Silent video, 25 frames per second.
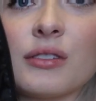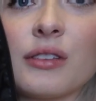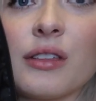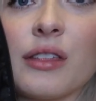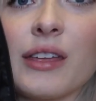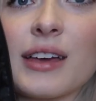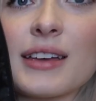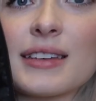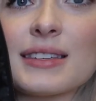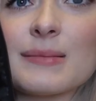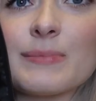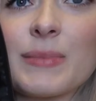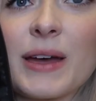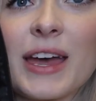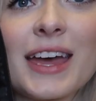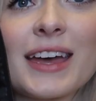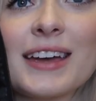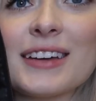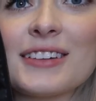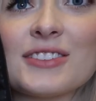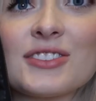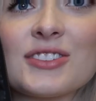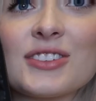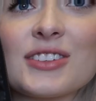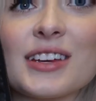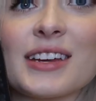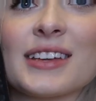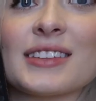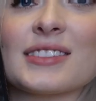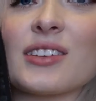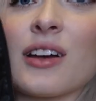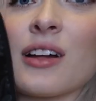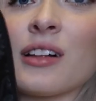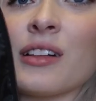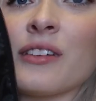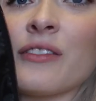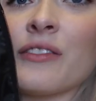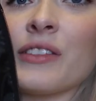this page. It's
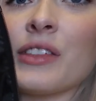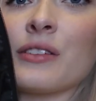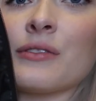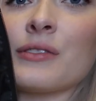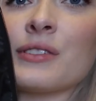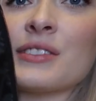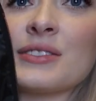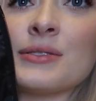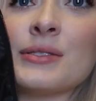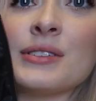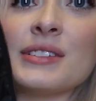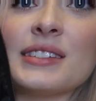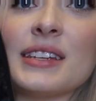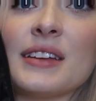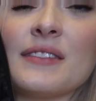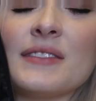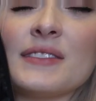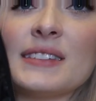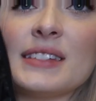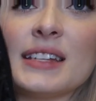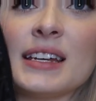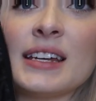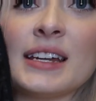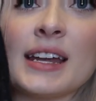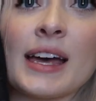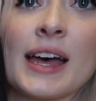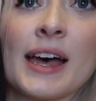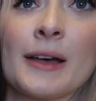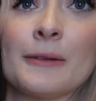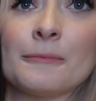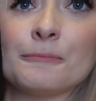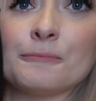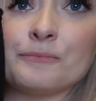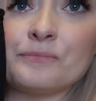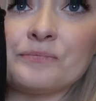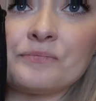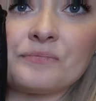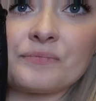all of the resorts I've stayed at,
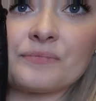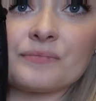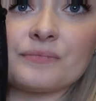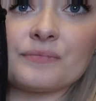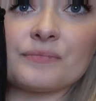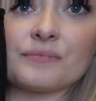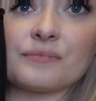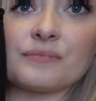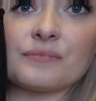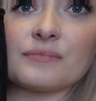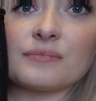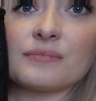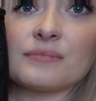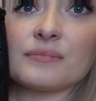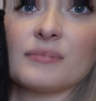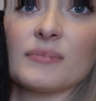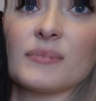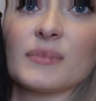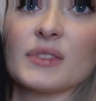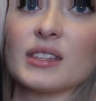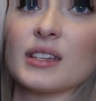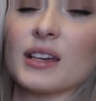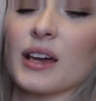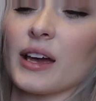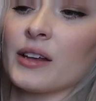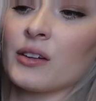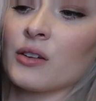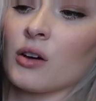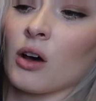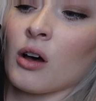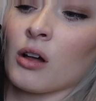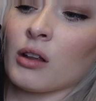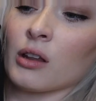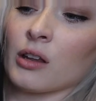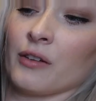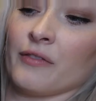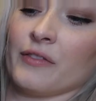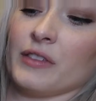and
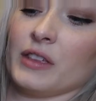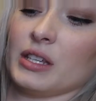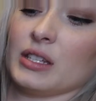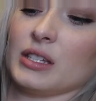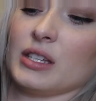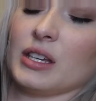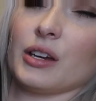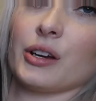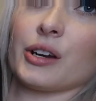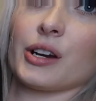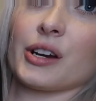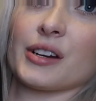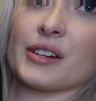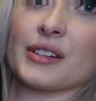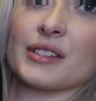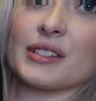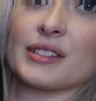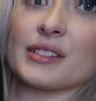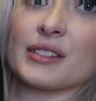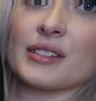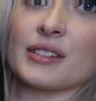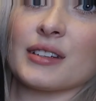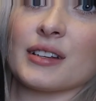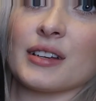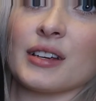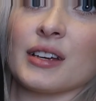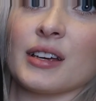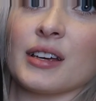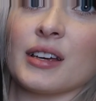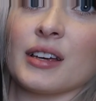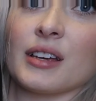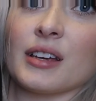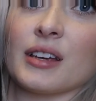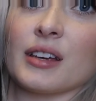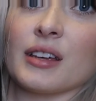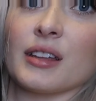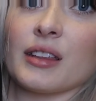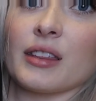all of the years
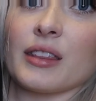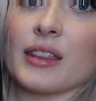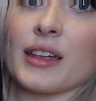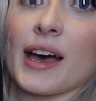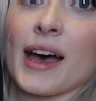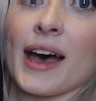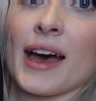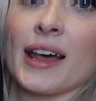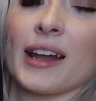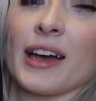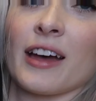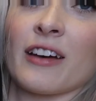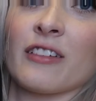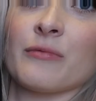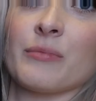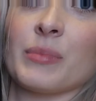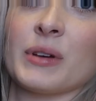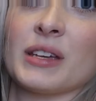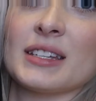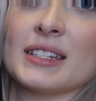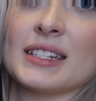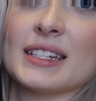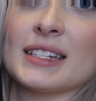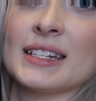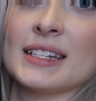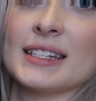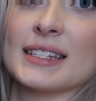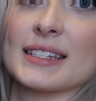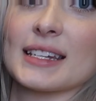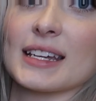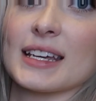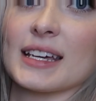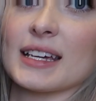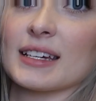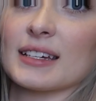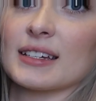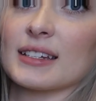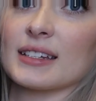that I've been to
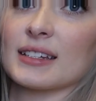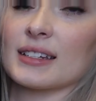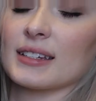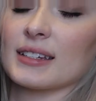Disney.